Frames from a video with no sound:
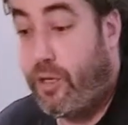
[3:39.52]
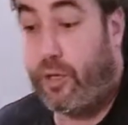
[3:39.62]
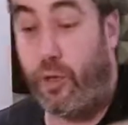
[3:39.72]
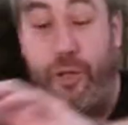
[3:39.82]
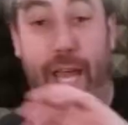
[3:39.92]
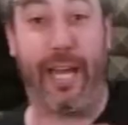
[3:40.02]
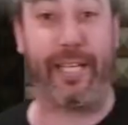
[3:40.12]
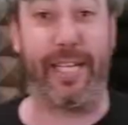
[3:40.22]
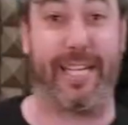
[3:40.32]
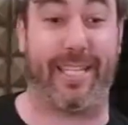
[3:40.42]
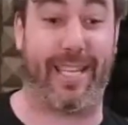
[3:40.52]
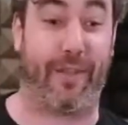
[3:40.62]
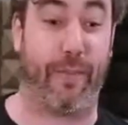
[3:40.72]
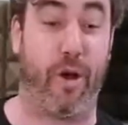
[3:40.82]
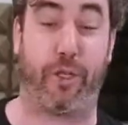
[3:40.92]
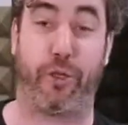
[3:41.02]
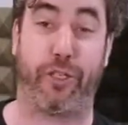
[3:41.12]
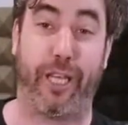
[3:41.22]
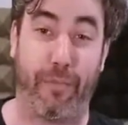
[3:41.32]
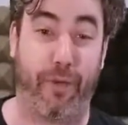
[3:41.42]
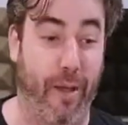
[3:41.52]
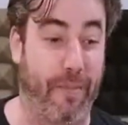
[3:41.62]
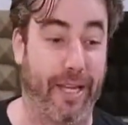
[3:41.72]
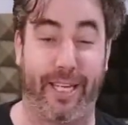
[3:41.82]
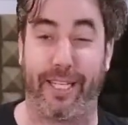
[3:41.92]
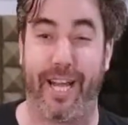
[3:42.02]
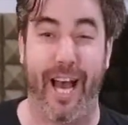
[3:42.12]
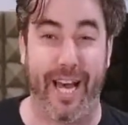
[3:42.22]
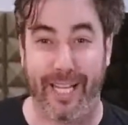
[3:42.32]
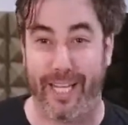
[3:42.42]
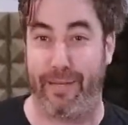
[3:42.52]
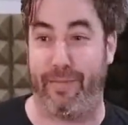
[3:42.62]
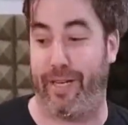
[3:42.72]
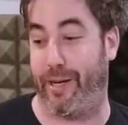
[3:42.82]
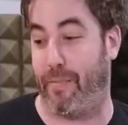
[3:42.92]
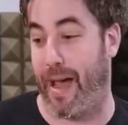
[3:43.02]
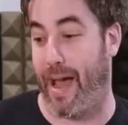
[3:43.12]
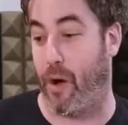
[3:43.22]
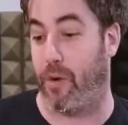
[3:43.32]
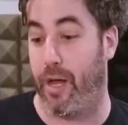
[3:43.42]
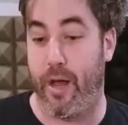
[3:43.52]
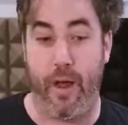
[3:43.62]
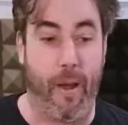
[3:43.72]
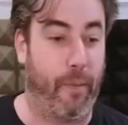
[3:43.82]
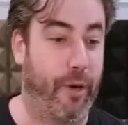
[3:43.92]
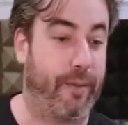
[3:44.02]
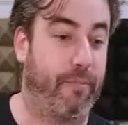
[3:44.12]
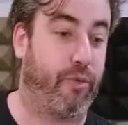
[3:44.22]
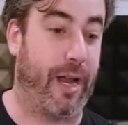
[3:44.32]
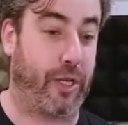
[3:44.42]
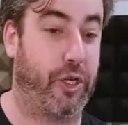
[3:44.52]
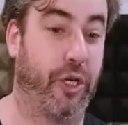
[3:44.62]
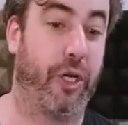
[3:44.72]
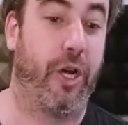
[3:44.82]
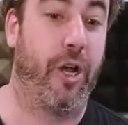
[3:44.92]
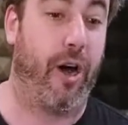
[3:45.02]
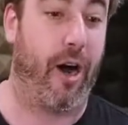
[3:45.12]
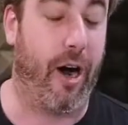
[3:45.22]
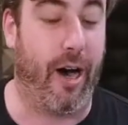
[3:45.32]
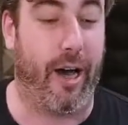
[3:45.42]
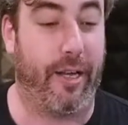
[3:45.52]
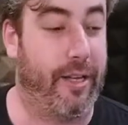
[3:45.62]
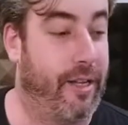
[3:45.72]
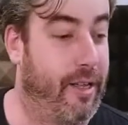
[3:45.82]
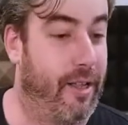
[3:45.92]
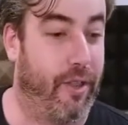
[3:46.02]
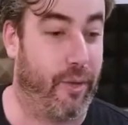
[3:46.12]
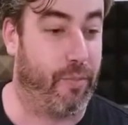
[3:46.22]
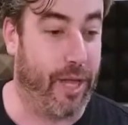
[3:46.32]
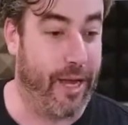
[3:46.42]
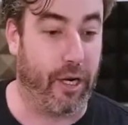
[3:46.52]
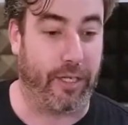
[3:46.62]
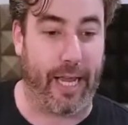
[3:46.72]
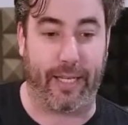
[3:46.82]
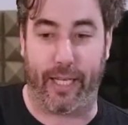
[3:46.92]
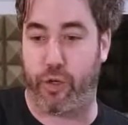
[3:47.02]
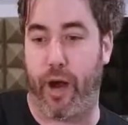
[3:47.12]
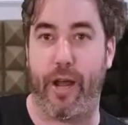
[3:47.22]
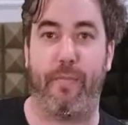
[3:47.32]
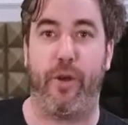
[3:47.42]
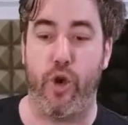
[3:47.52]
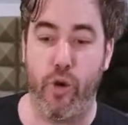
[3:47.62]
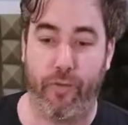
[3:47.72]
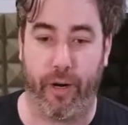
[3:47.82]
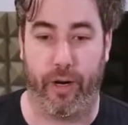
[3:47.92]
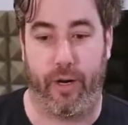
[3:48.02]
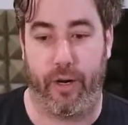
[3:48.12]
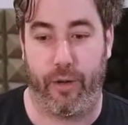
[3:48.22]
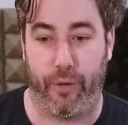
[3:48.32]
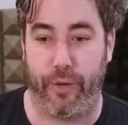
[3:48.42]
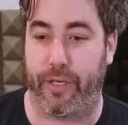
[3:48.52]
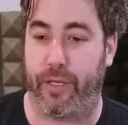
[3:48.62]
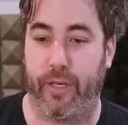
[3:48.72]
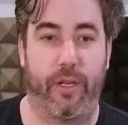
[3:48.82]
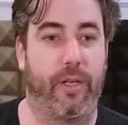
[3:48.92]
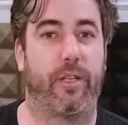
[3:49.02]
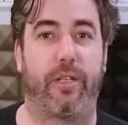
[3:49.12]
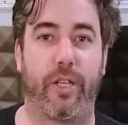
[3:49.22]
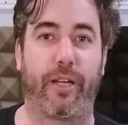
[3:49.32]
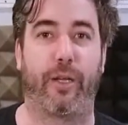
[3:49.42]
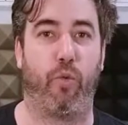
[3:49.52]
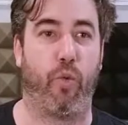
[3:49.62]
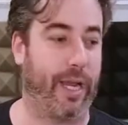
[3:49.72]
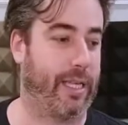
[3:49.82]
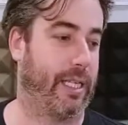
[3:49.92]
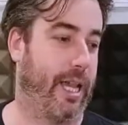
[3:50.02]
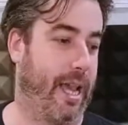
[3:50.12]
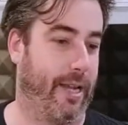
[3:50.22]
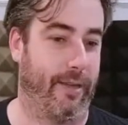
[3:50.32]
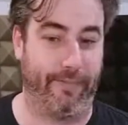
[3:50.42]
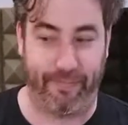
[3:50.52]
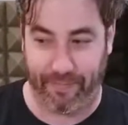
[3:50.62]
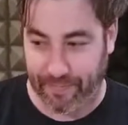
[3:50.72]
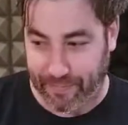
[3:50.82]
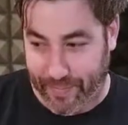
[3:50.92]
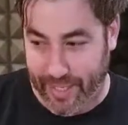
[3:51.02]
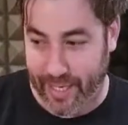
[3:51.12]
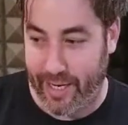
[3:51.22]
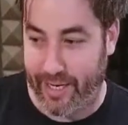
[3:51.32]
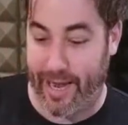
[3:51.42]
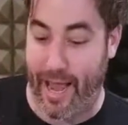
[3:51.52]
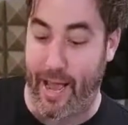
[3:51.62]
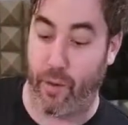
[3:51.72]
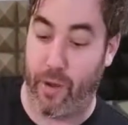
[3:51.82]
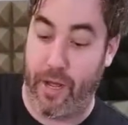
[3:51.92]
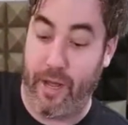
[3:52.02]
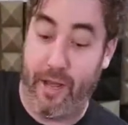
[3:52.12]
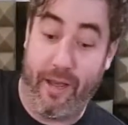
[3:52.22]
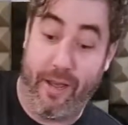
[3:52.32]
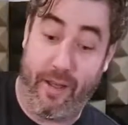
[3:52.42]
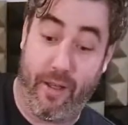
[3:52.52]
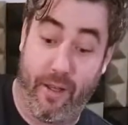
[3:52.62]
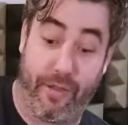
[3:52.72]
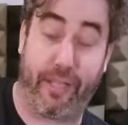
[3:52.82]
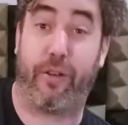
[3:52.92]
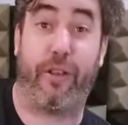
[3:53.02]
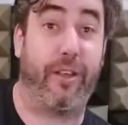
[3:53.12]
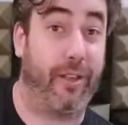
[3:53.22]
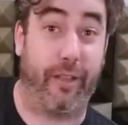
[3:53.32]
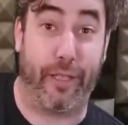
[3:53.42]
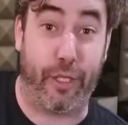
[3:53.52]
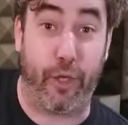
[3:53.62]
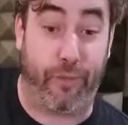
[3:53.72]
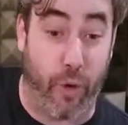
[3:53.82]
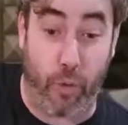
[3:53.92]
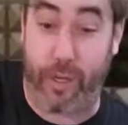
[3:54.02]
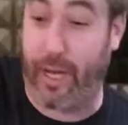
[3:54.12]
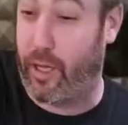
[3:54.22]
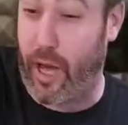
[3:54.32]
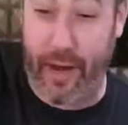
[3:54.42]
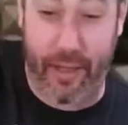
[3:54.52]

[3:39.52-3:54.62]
So the idea is that the monsters keep coming. It's an unlimited amount, putting pressure on the players as they try to maneuver through this sunken wasteland. Now, these Lizardfolk, a lot of